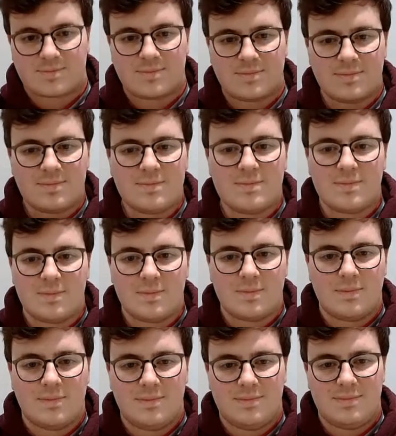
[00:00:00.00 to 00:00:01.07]

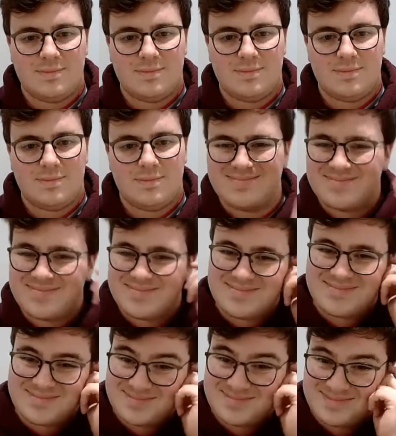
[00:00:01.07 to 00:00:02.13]

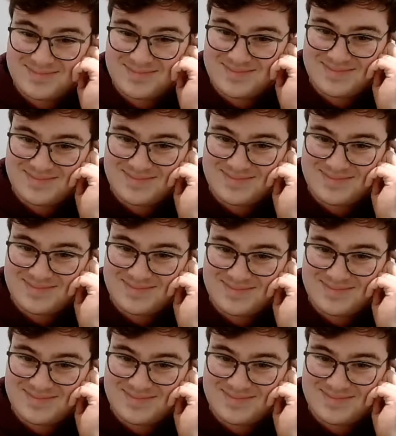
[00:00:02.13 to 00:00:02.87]
No words are spoken by the person on screen.